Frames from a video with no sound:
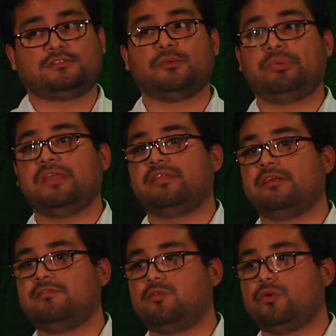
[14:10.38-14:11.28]
to be
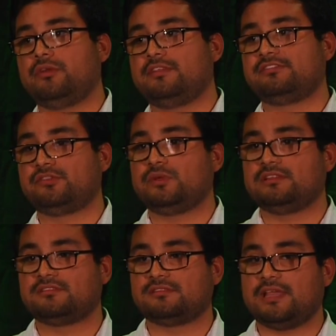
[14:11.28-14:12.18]
there for the
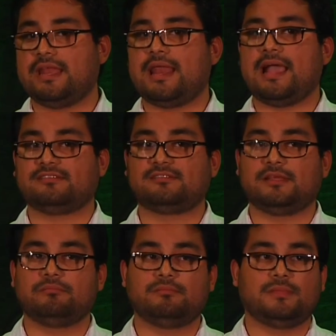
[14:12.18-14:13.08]
students and ask
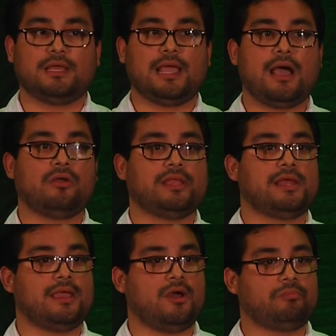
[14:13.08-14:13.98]
them, how can
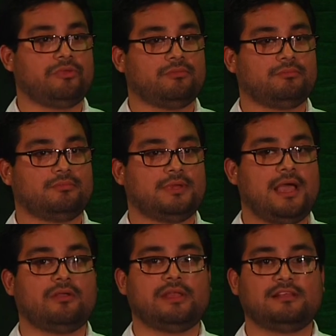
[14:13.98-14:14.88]
I help you?
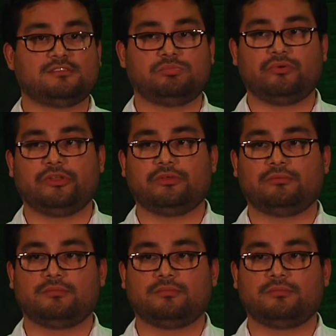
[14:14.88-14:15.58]
How can I support you?